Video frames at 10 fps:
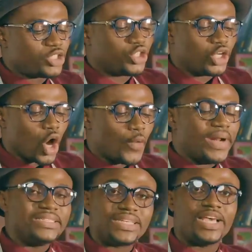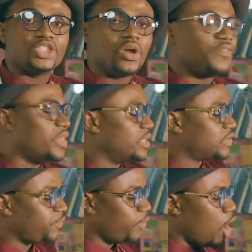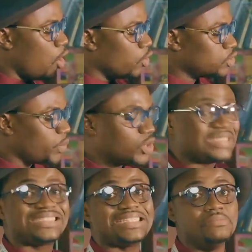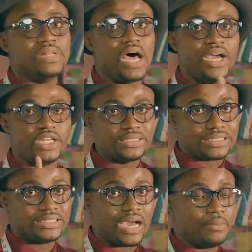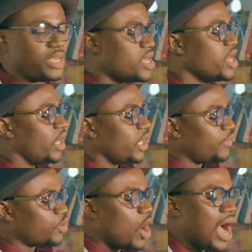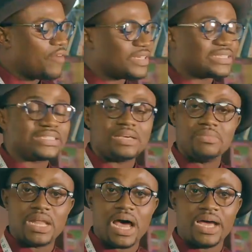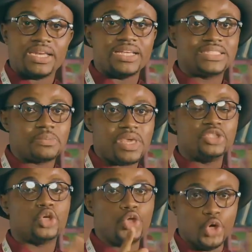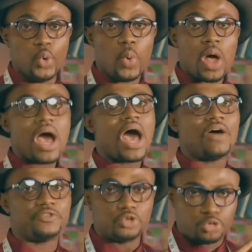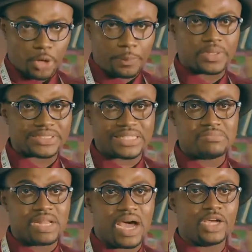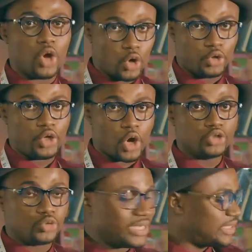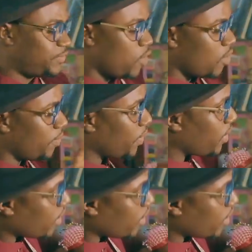sure the orientation of this flows with your seam line in the dummy. If you don't have a seam line, it means you have to drape your seam line on your dress form.